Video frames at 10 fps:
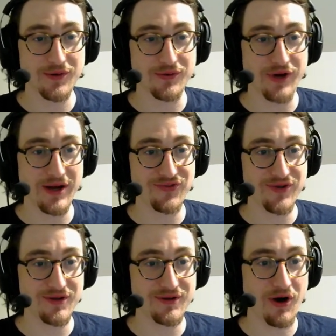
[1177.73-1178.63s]

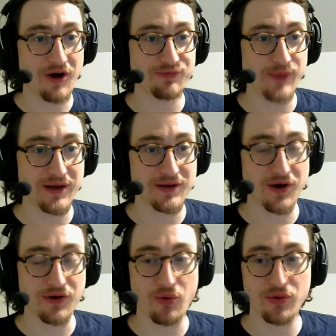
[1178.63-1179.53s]
crazy off-meta
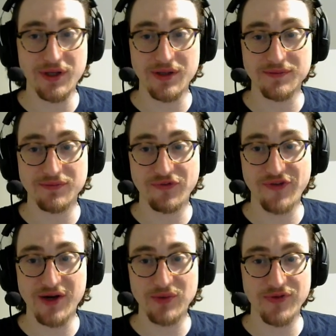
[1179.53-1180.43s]
Unholy
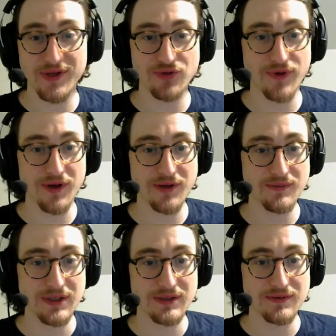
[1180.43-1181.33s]
setups that you run
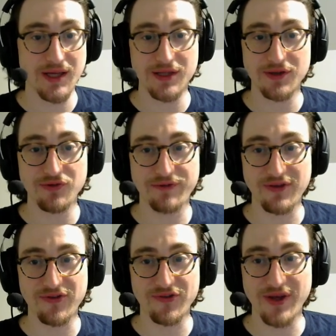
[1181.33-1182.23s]
that you
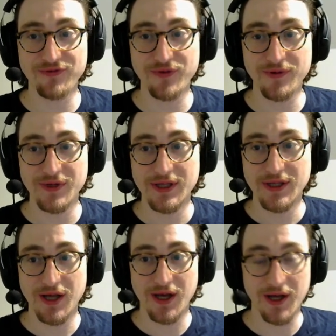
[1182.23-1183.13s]
find successful,
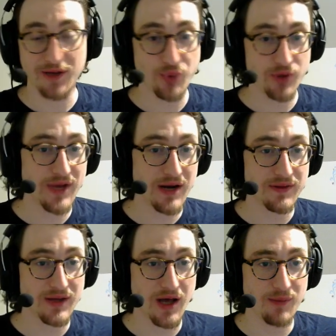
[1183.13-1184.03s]
put them down in
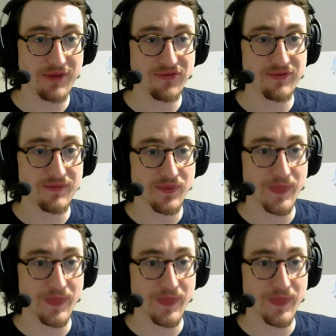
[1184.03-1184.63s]
the comments.